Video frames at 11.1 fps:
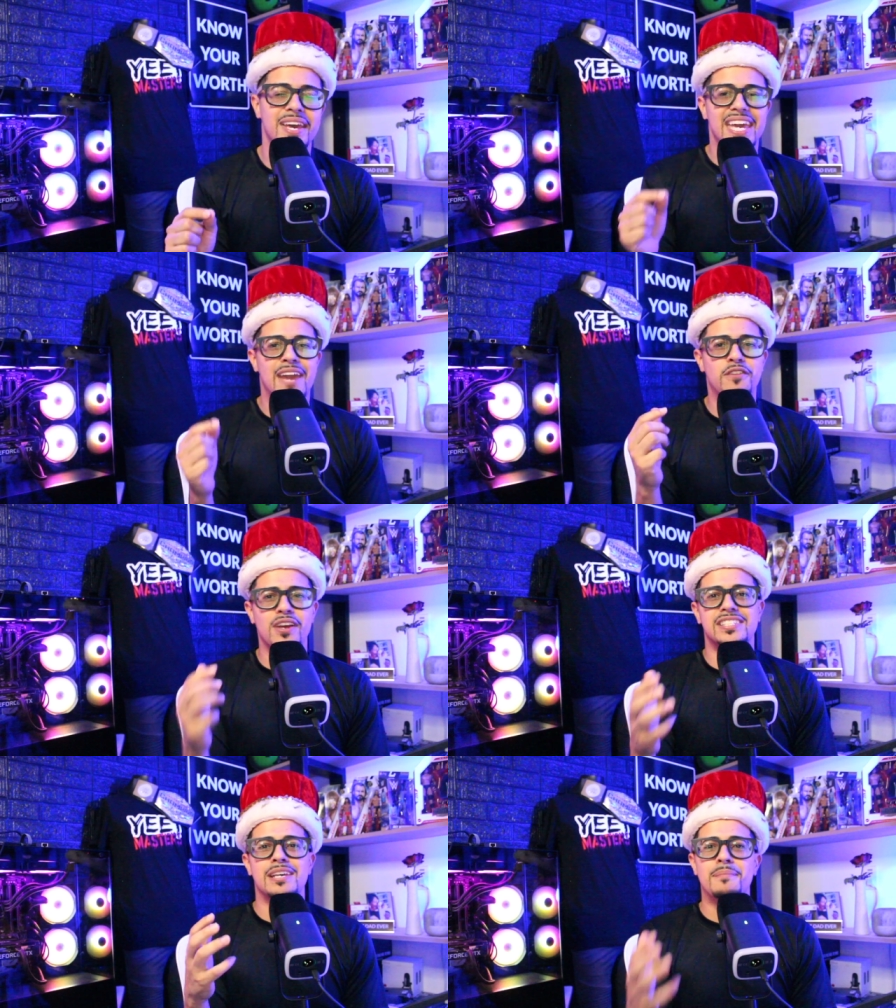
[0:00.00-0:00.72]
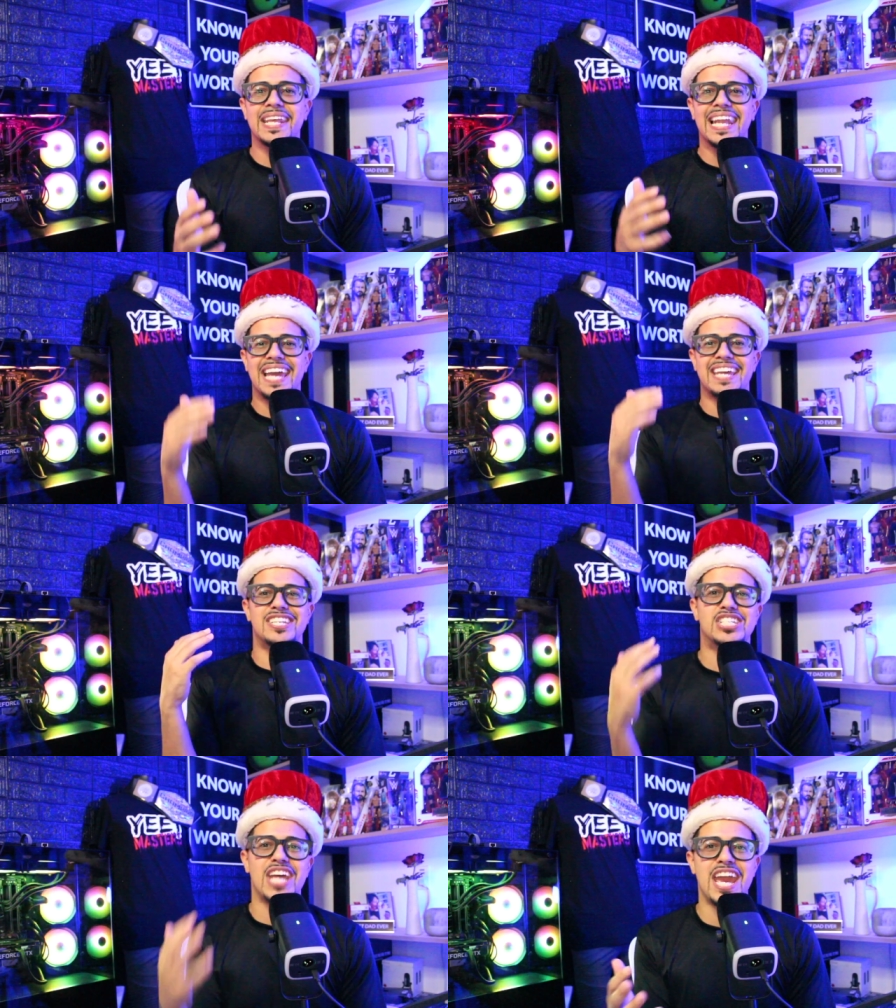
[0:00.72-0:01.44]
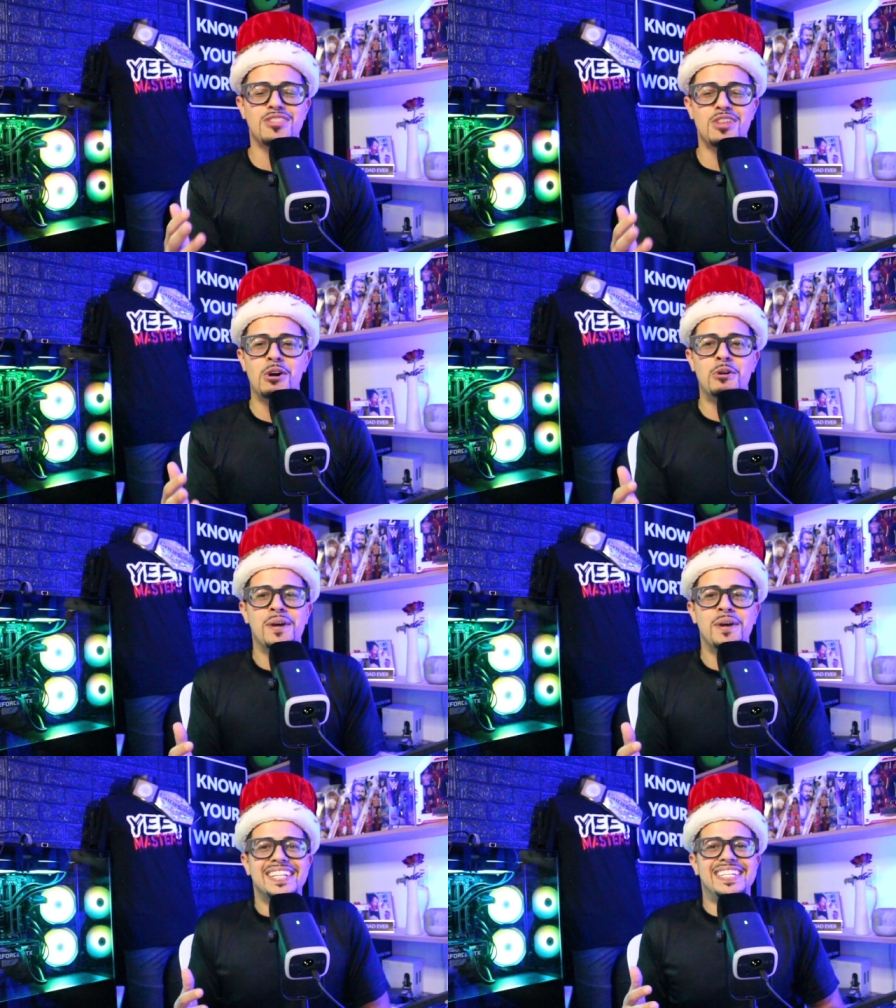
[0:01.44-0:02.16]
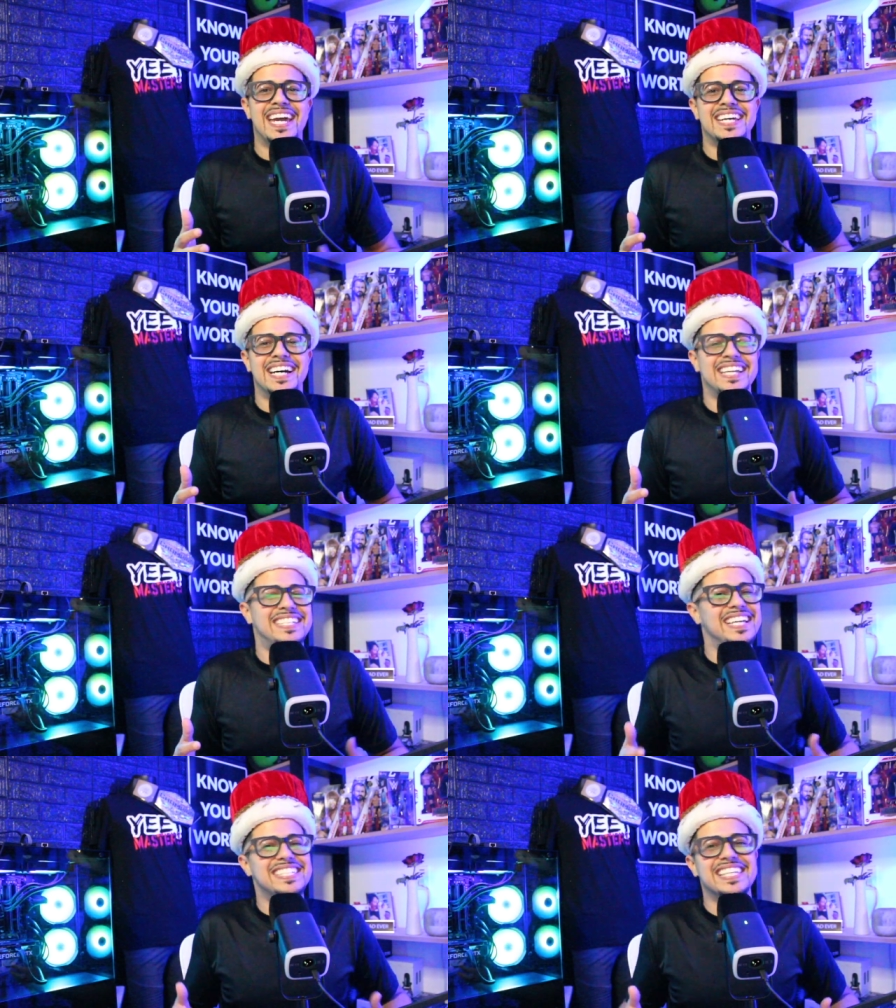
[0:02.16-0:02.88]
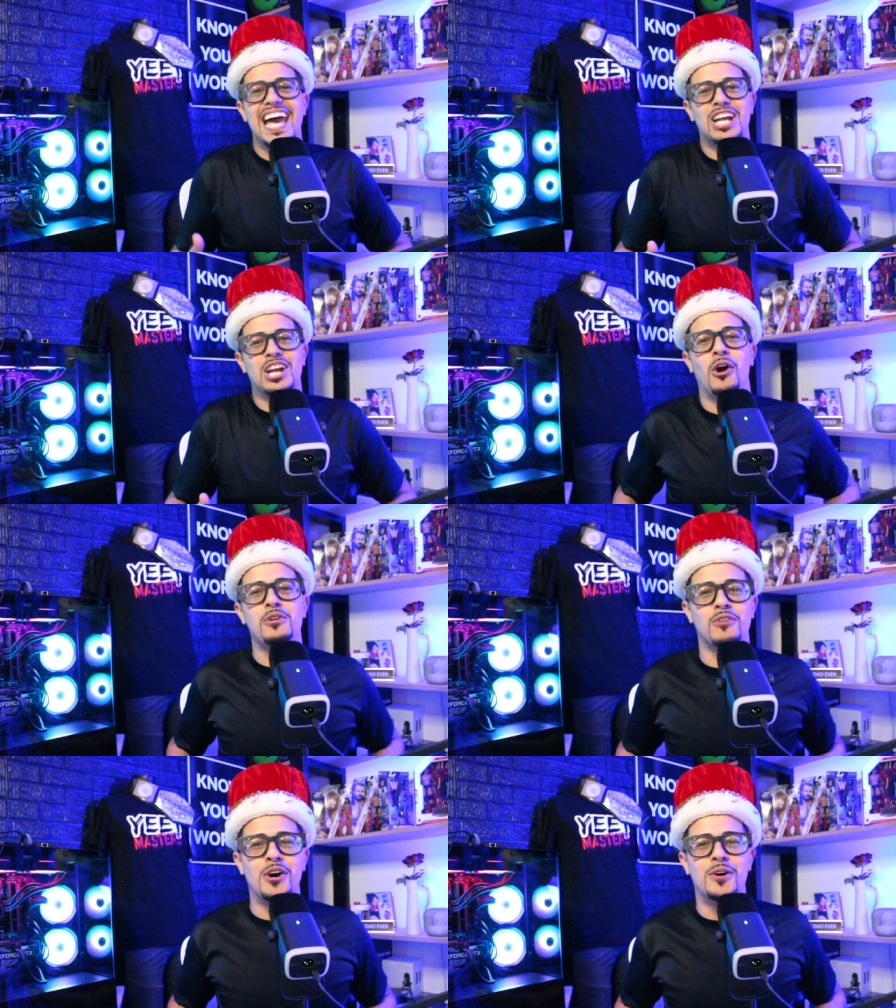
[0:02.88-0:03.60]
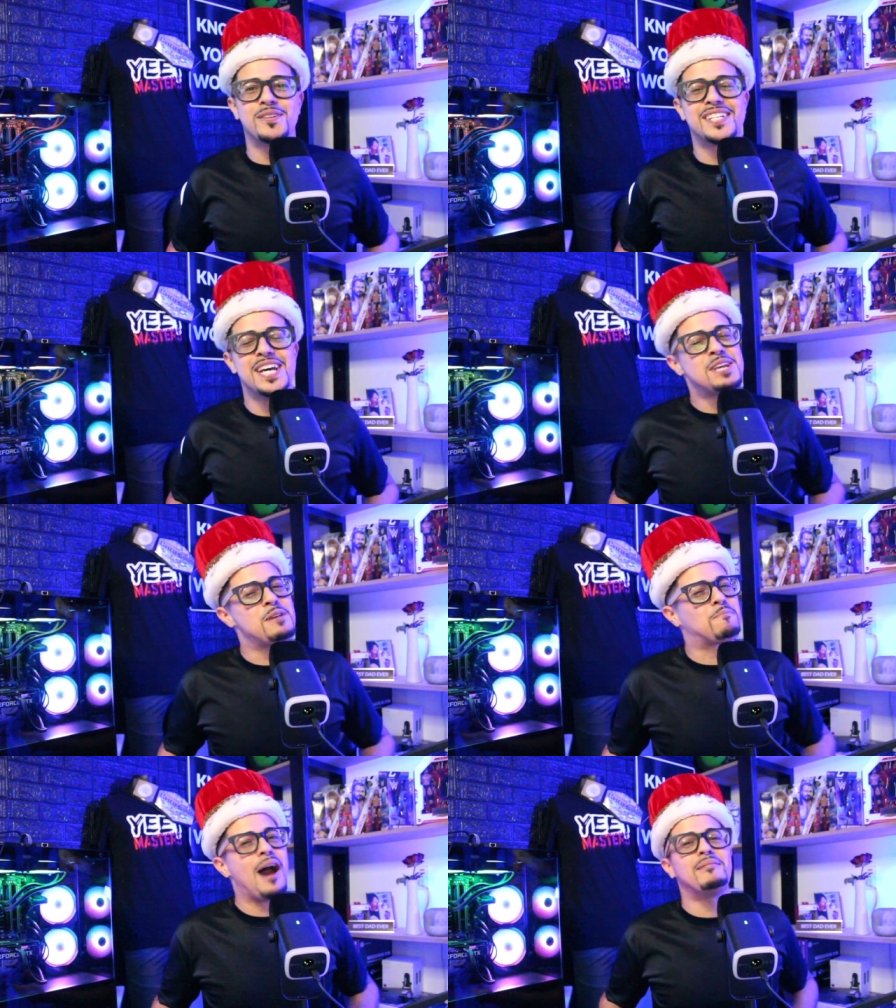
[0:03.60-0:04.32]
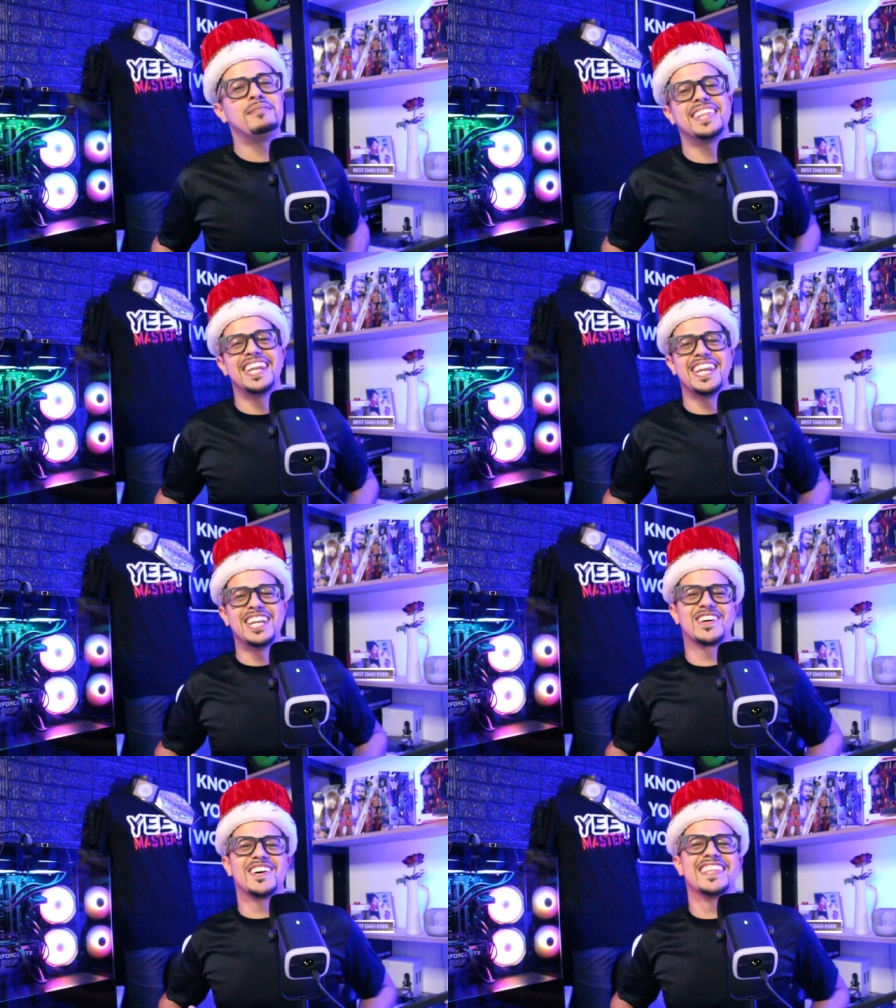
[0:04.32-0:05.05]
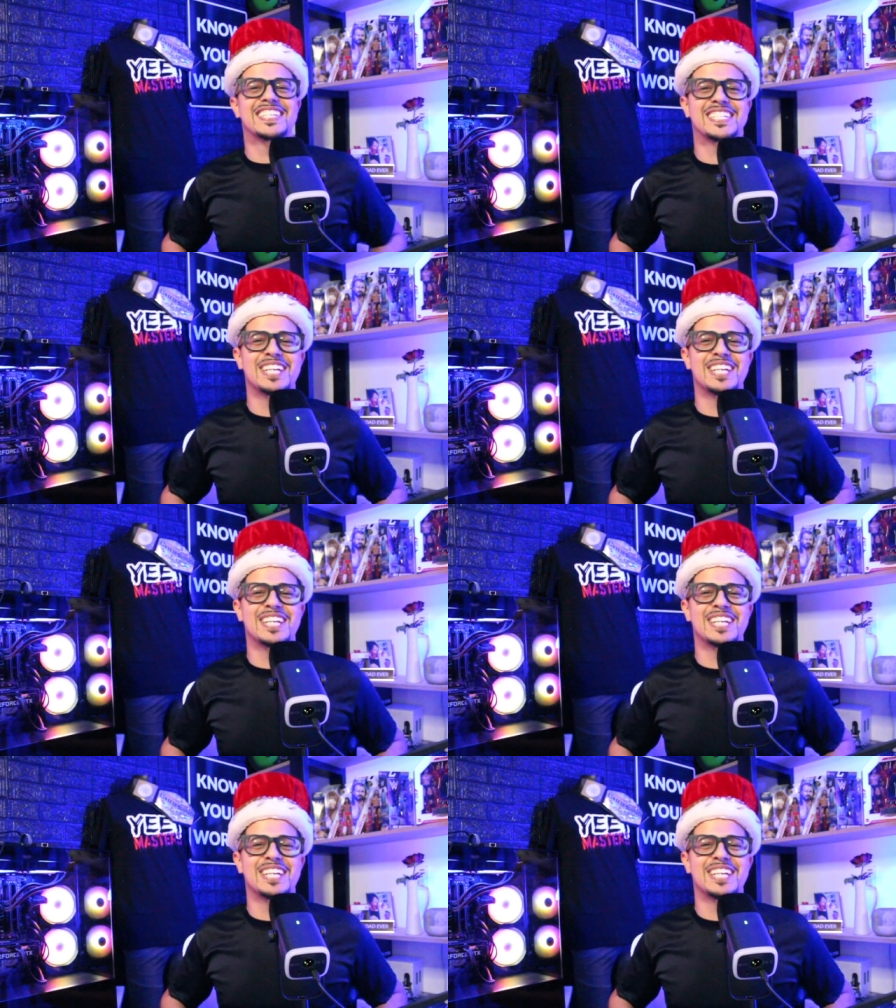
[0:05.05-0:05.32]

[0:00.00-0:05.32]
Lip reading: If you're somebody like Jay, though, that doesn't like Cody Rhodes, you probably didn't enjoy the show.